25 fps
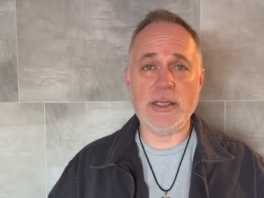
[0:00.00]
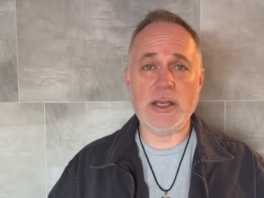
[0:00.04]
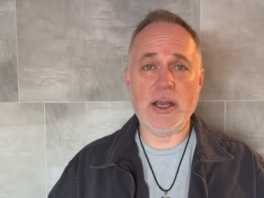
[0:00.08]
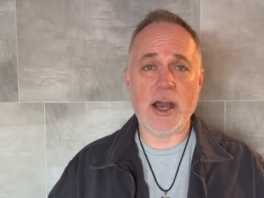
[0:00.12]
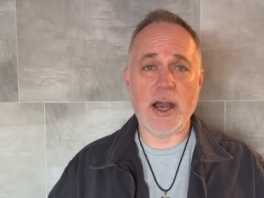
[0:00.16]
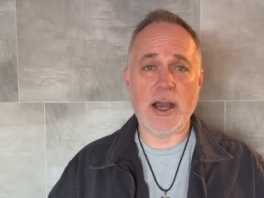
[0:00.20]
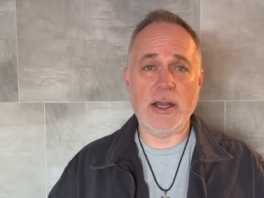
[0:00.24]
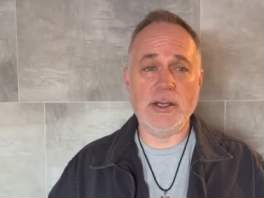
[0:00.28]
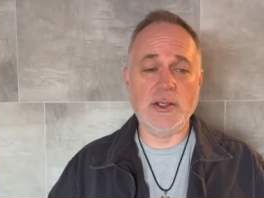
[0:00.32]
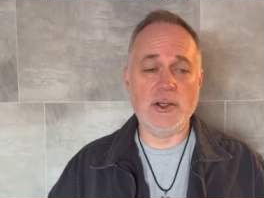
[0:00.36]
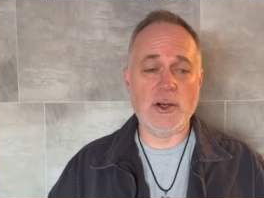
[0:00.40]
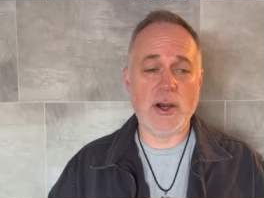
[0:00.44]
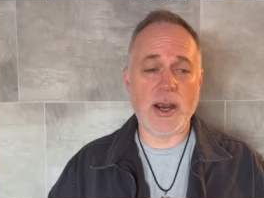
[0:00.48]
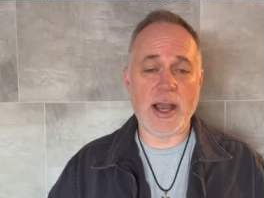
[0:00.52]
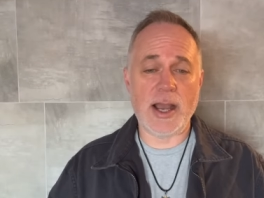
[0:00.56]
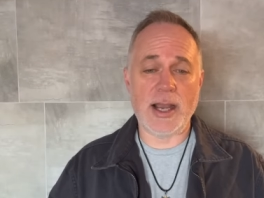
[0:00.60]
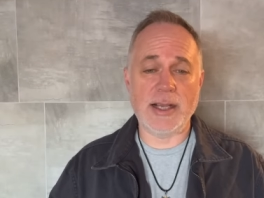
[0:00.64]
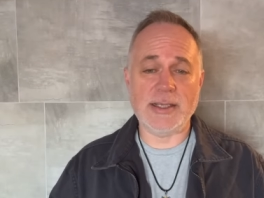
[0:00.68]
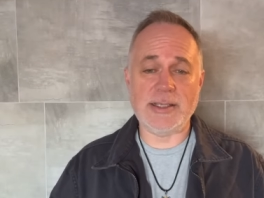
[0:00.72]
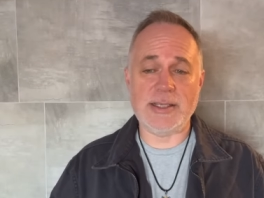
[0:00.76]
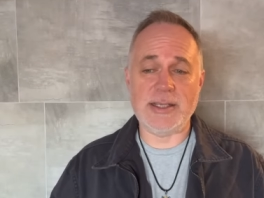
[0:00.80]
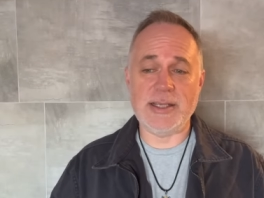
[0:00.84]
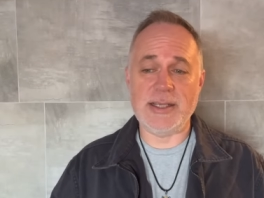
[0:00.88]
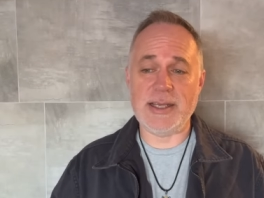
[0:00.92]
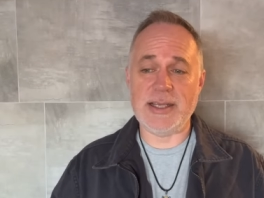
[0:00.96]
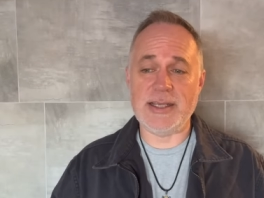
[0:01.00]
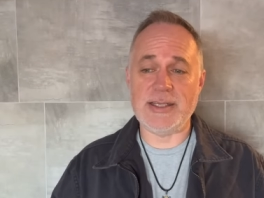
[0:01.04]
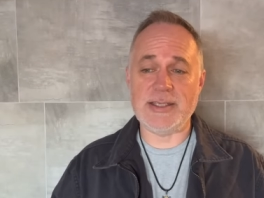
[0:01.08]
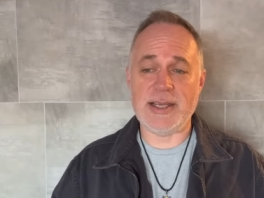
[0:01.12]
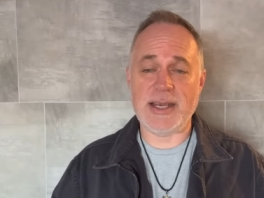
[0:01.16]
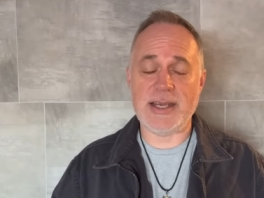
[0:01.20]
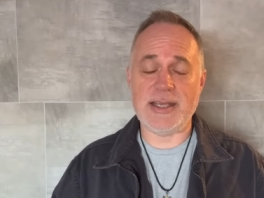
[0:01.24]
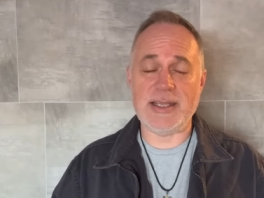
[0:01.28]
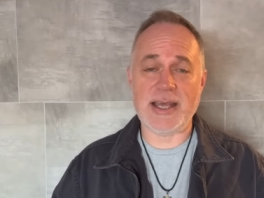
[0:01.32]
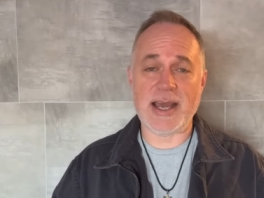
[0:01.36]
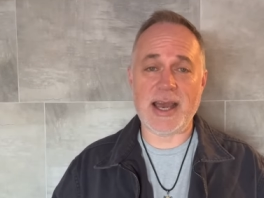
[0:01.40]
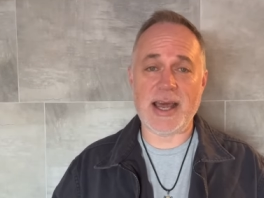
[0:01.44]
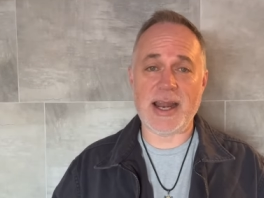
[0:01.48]
contracts and things
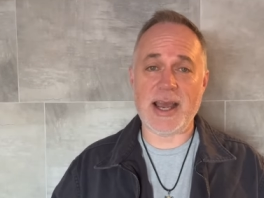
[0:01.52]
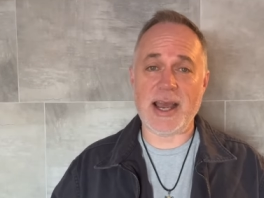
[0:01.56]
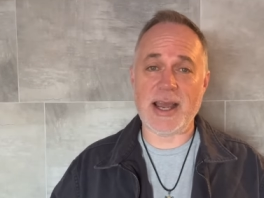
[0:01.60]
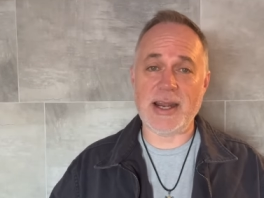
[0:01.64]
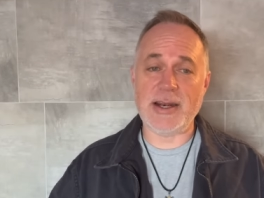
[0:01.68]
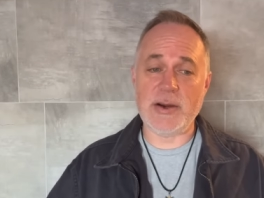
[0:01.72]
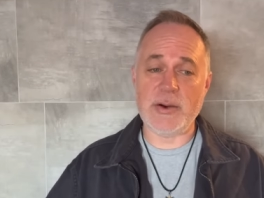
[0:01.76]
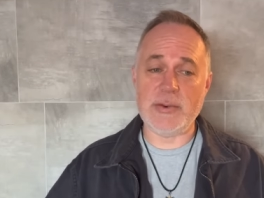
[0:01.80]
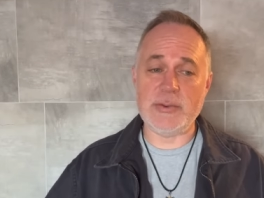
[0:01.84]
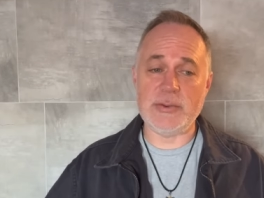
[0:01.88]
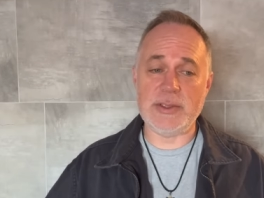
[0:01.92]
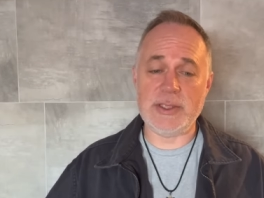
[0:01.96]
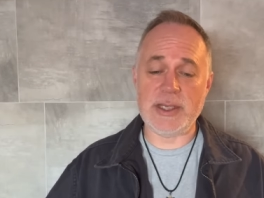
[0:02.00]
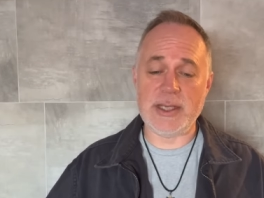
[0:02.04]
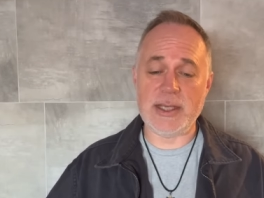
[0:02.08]
like that. I don't